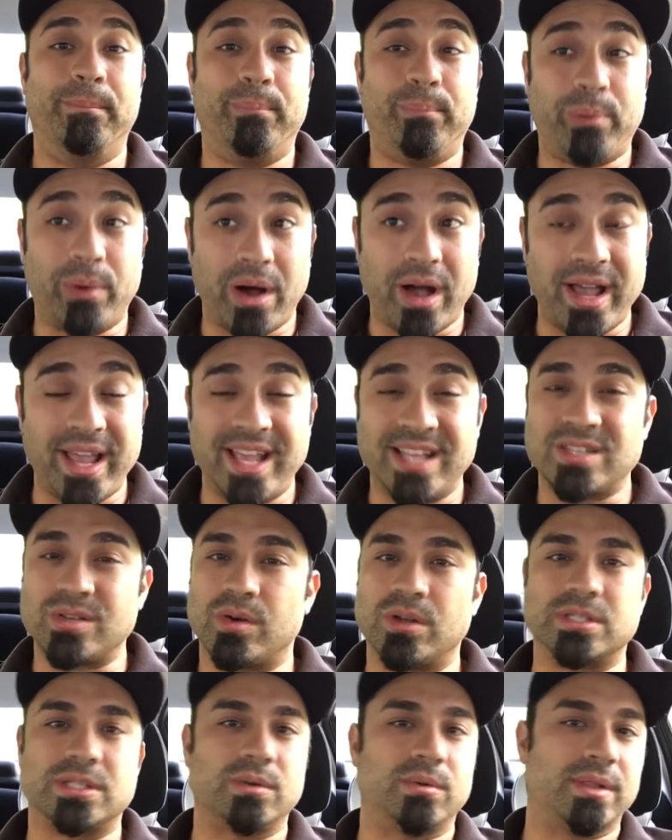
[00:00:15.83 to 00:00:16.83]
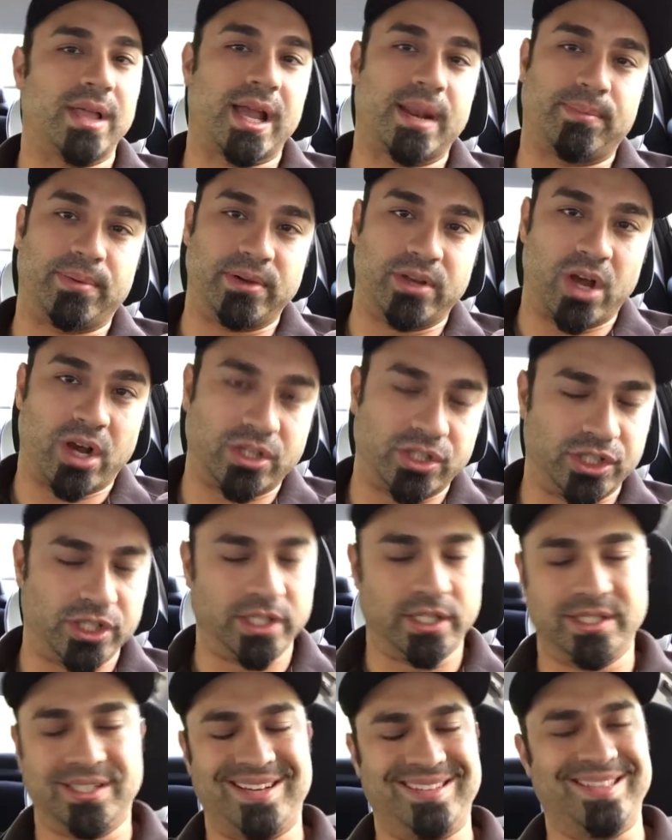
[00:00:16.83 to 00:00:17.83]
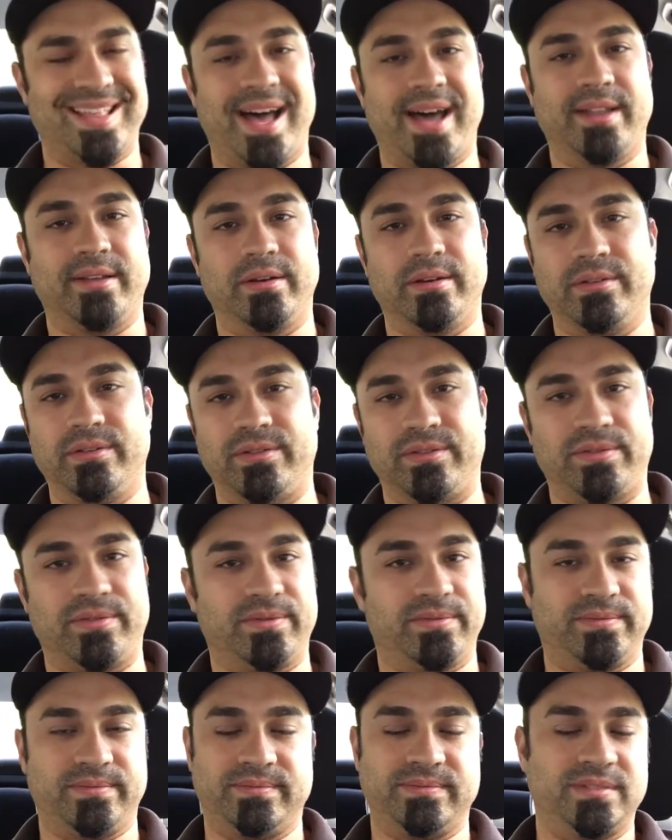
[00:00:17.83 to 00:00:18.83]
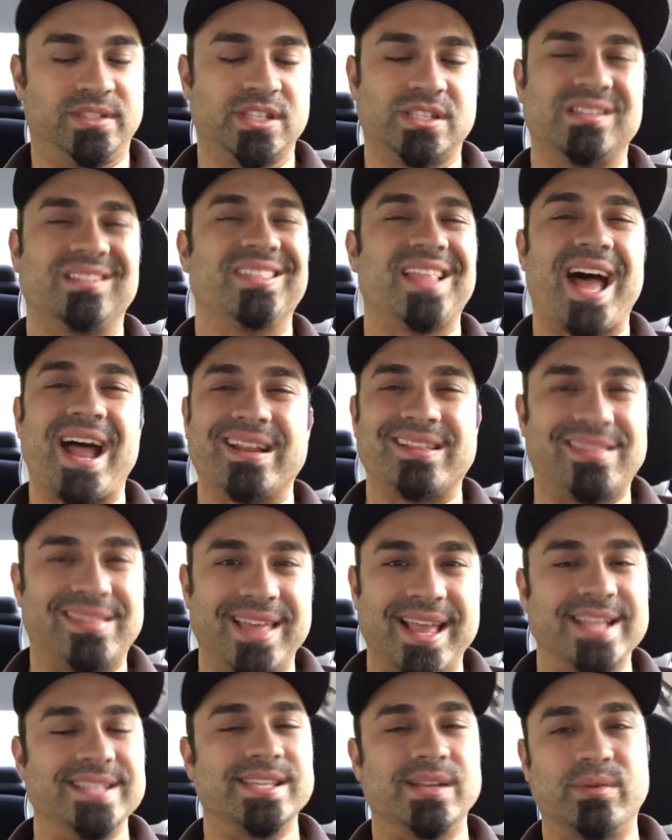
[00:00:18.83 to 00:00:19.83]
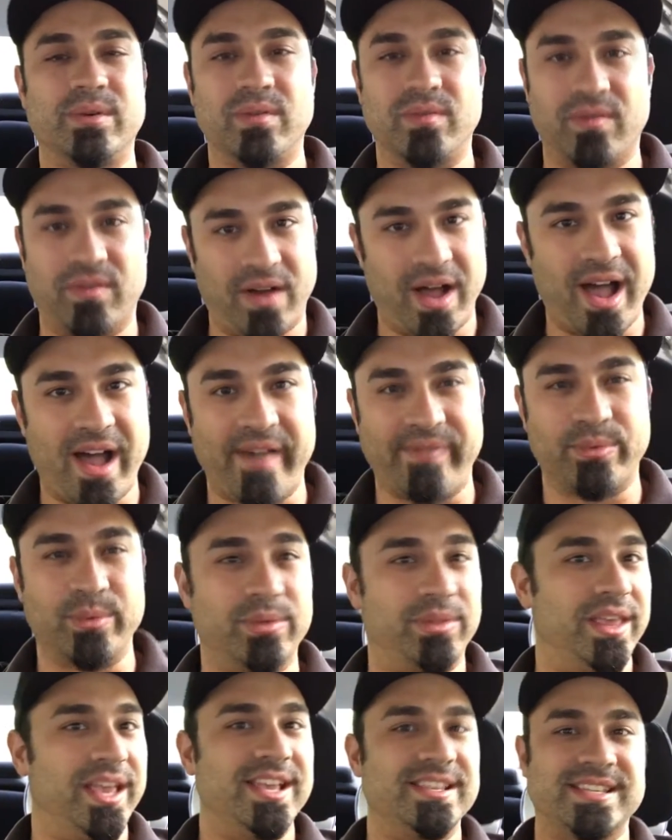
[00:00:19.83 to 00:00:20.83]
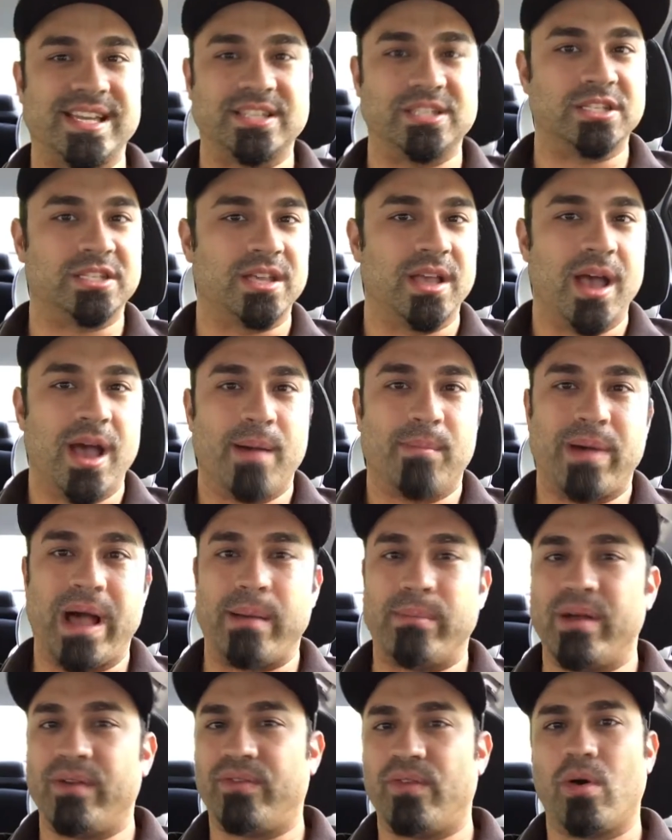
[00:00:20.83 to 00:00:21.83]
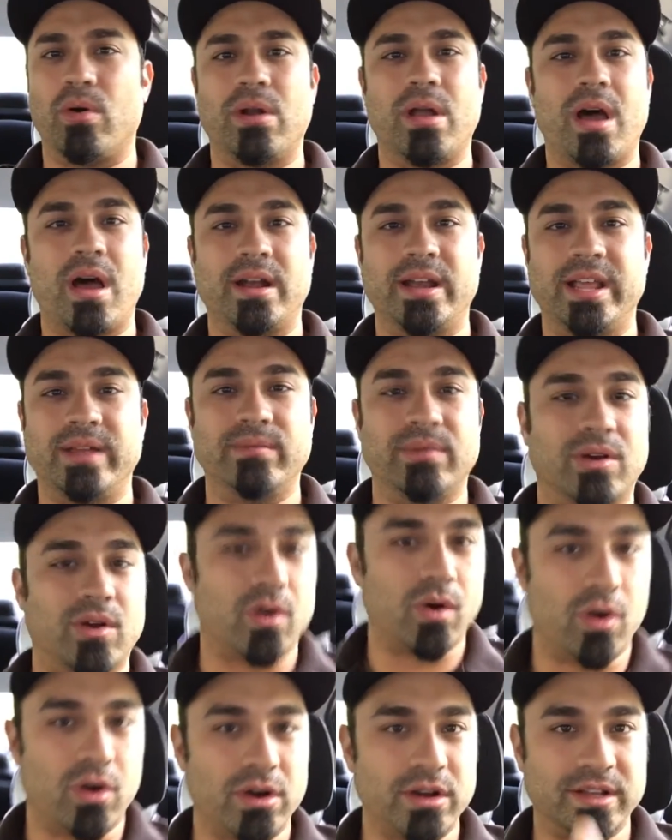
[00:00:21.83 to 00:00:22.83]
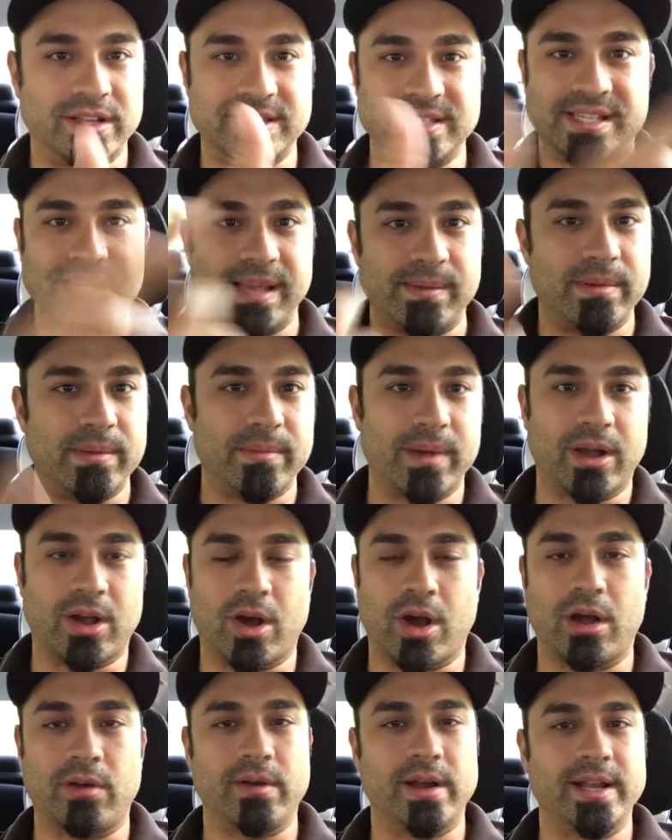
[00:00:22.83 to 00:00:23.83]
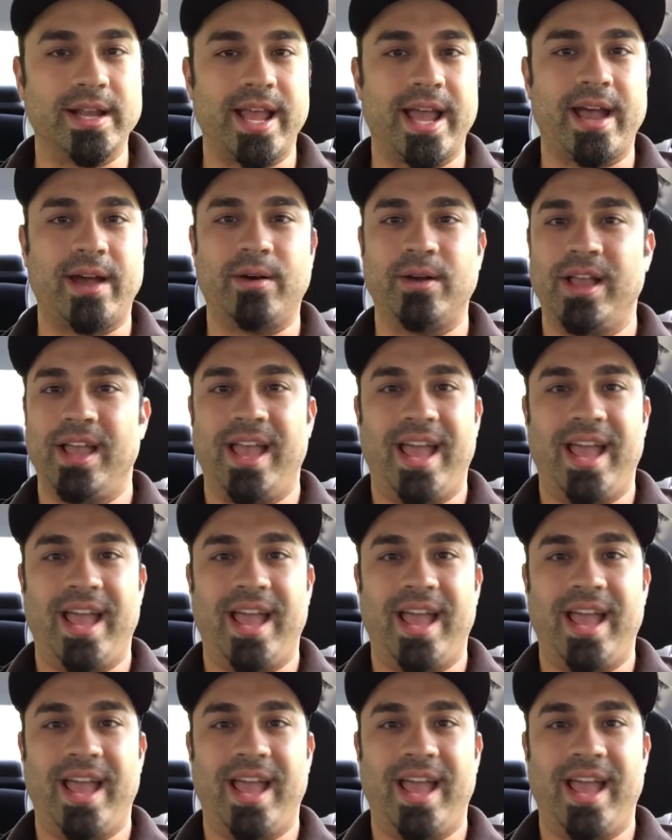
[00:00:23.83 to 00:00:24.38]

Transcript: but it's also a lot of production, a lot of things that are involved. With these, I just pop my phone on, hit record. You can see I'm in my car right now,